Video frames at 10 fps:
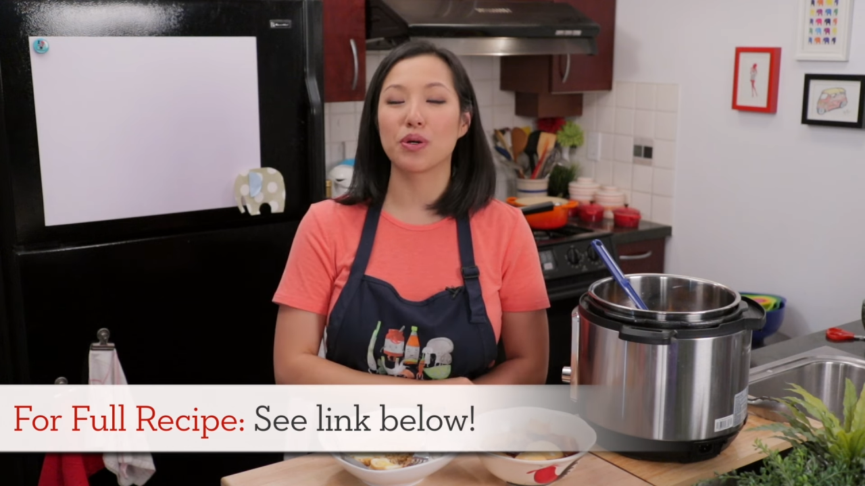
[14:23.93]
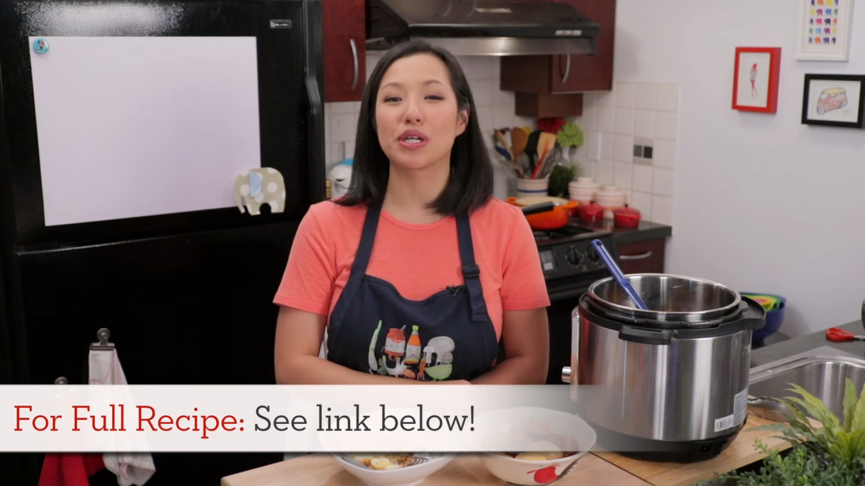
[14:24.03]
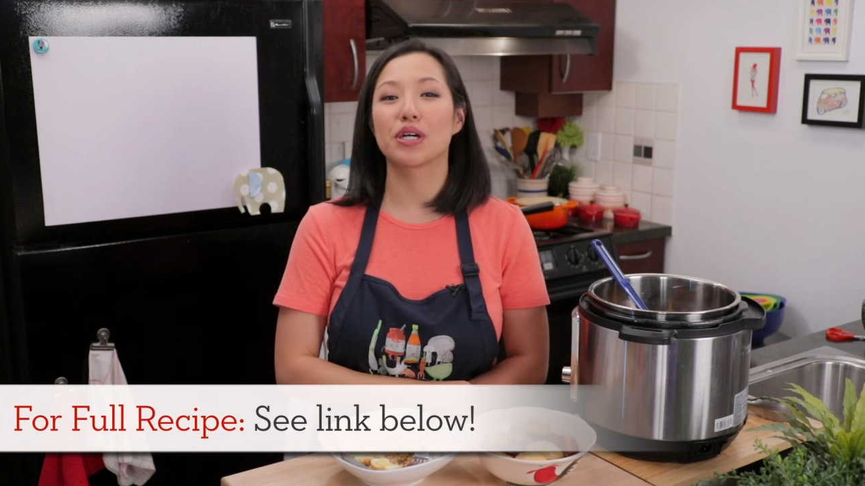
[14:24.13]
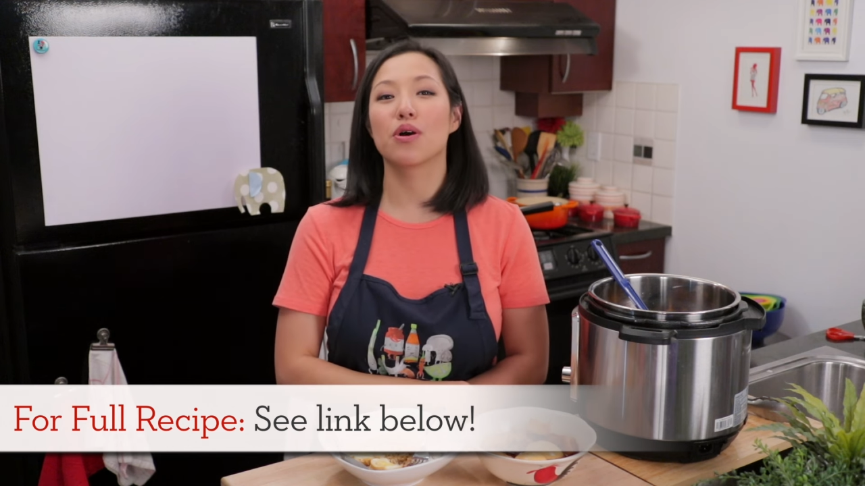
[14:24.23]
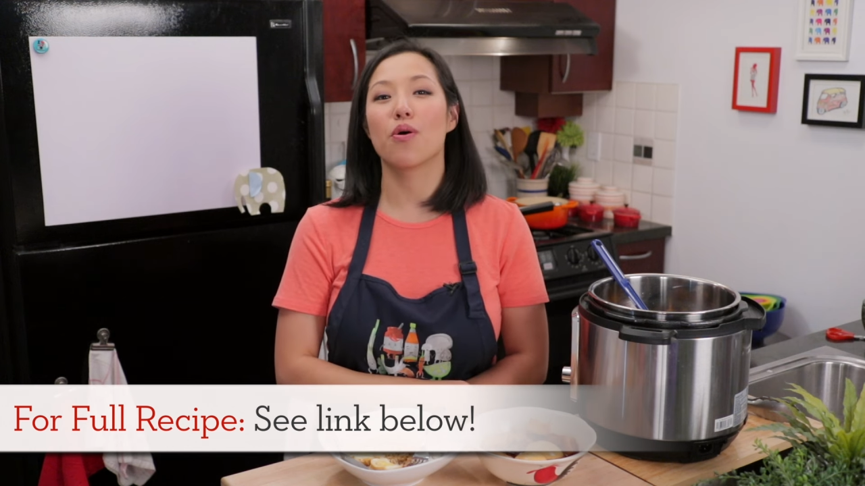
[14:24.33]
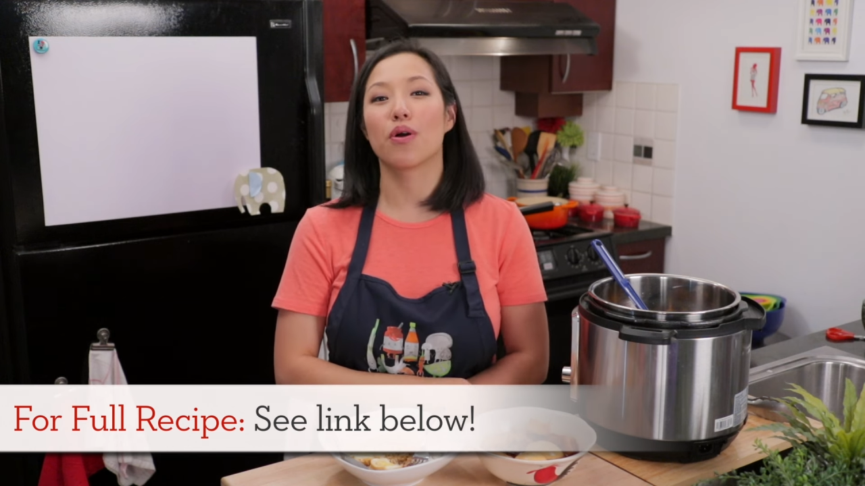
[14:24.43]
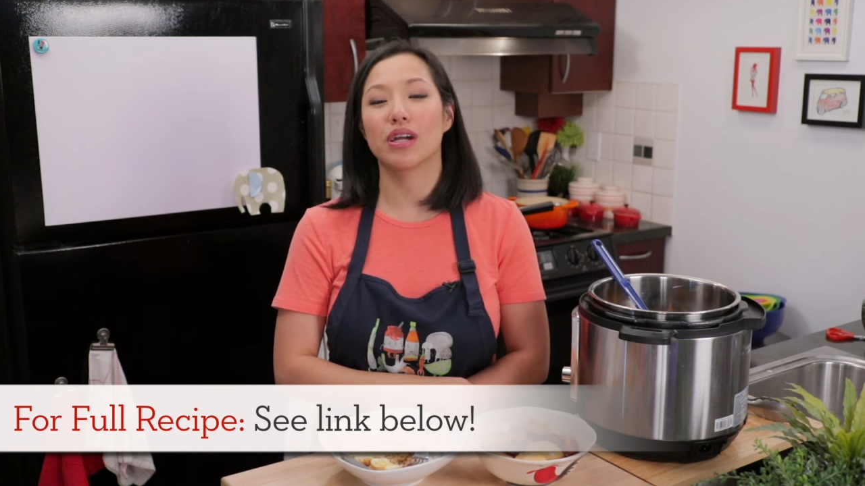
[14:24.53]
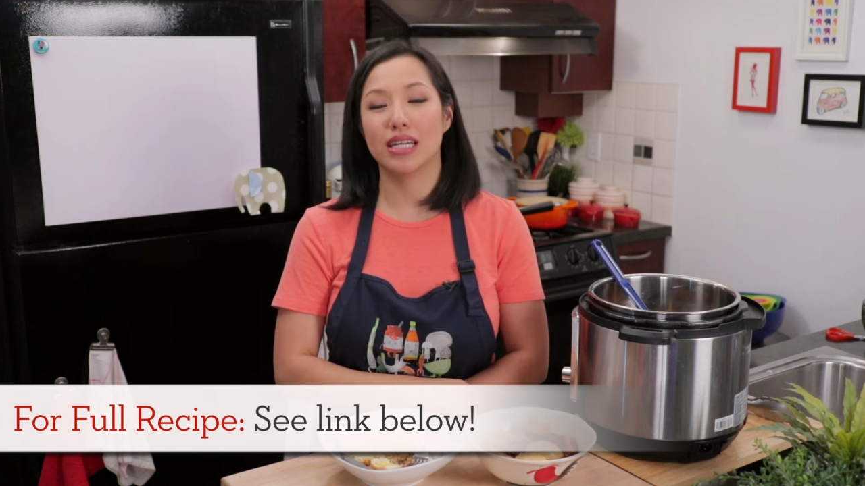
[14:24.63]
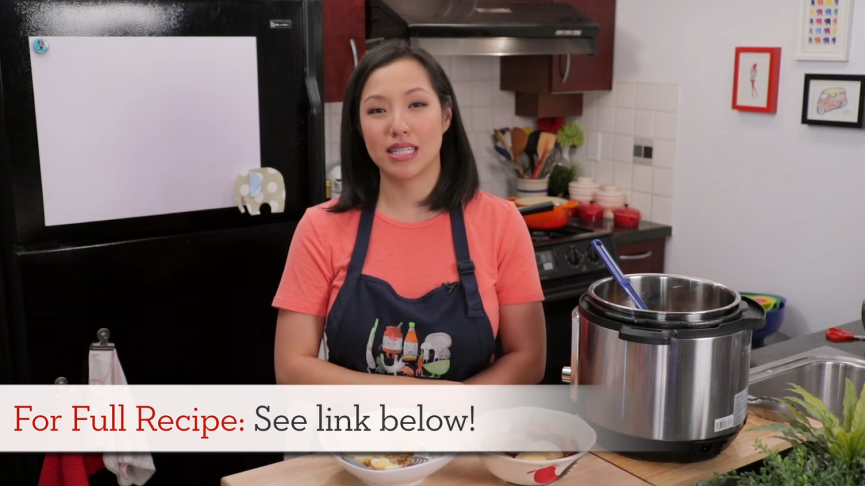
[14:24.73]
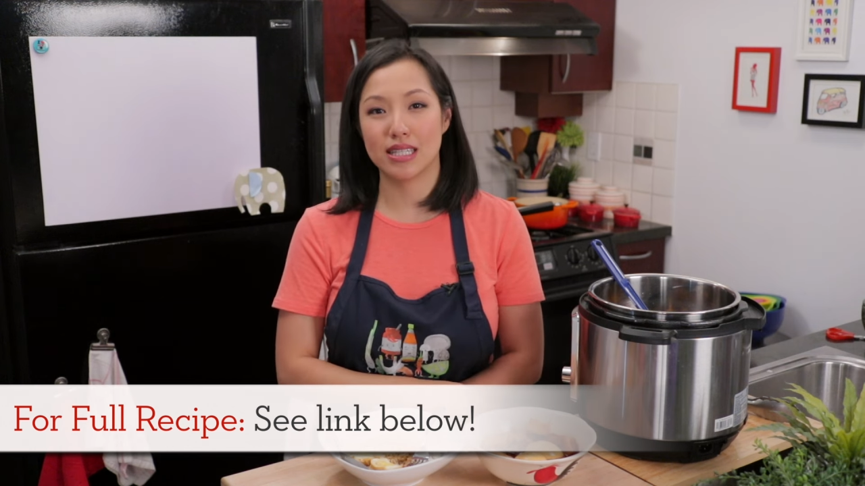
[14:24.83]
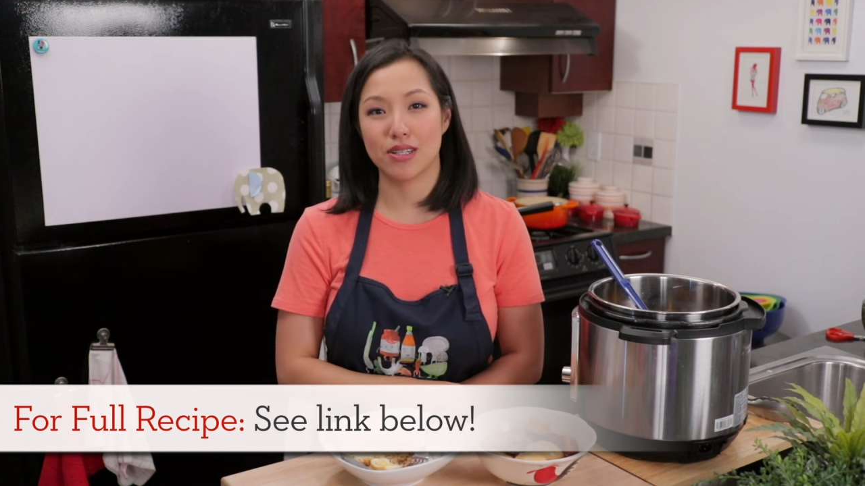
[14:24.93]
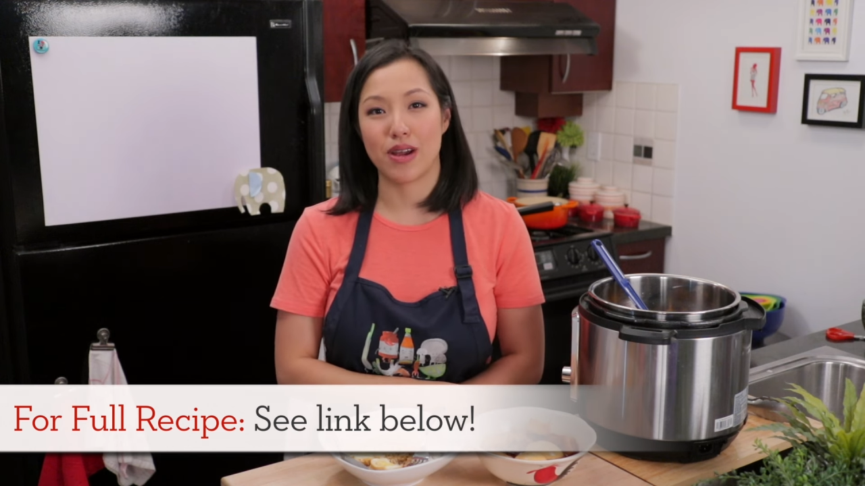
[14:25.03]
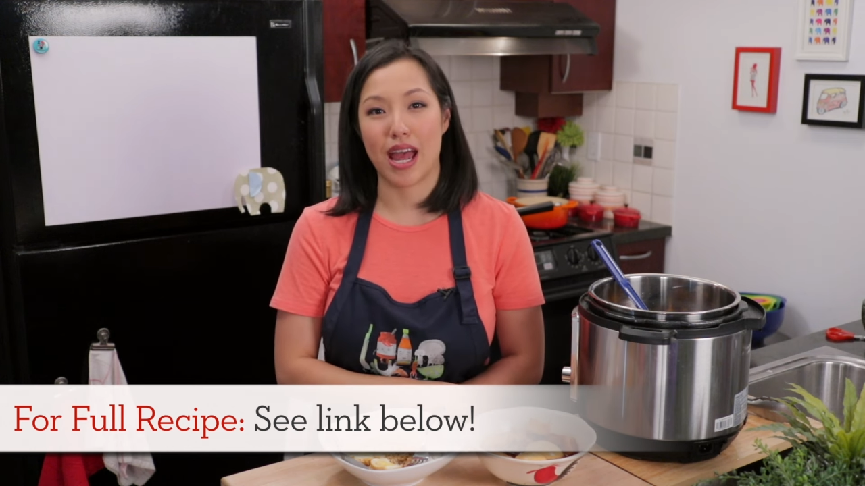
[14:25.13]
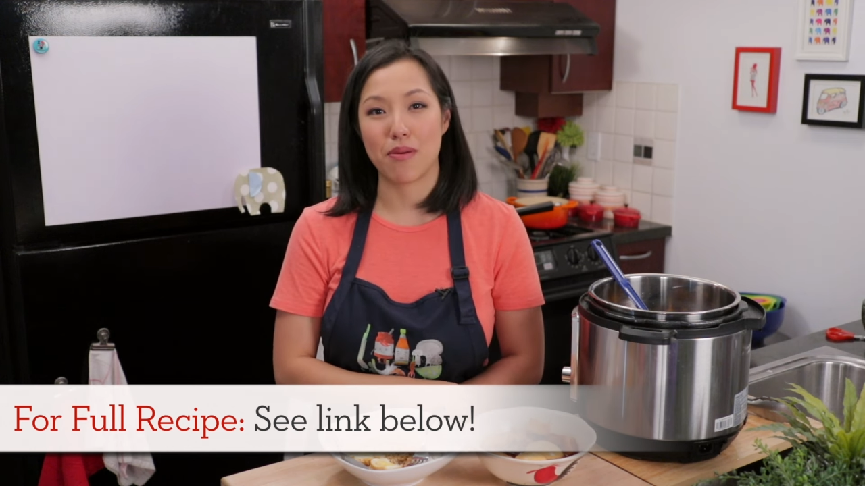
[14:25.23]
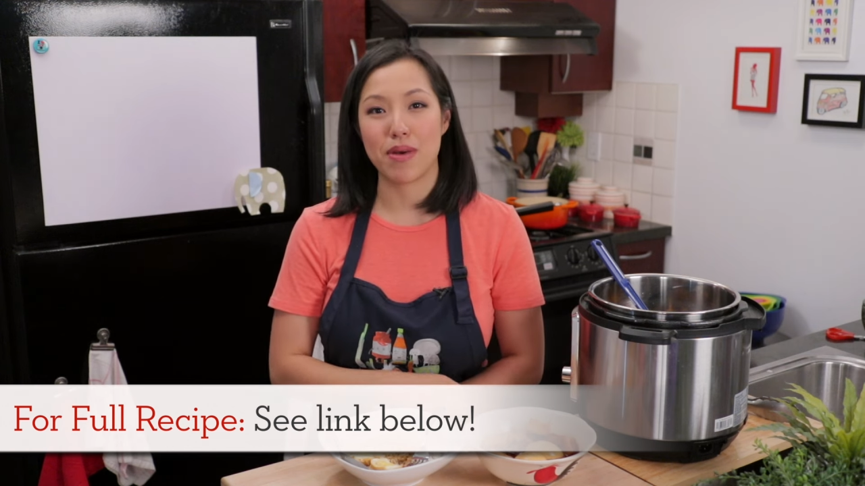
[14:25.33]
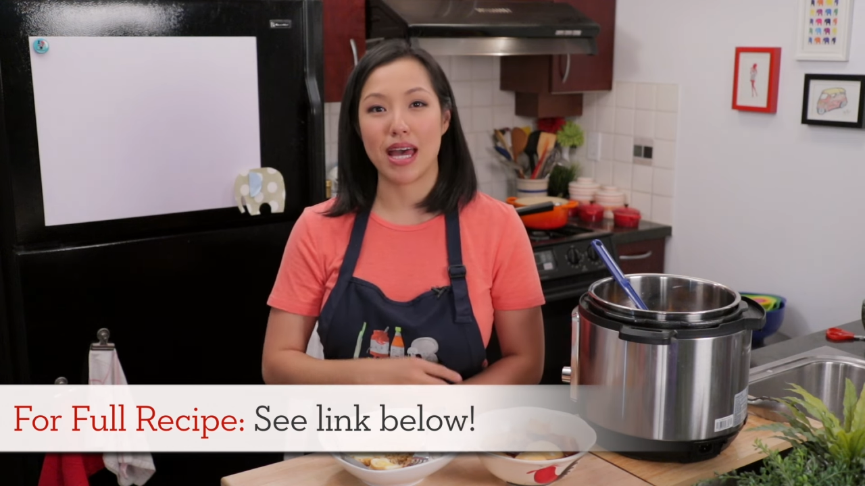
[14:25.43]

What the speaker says: Twitter, or Instagram.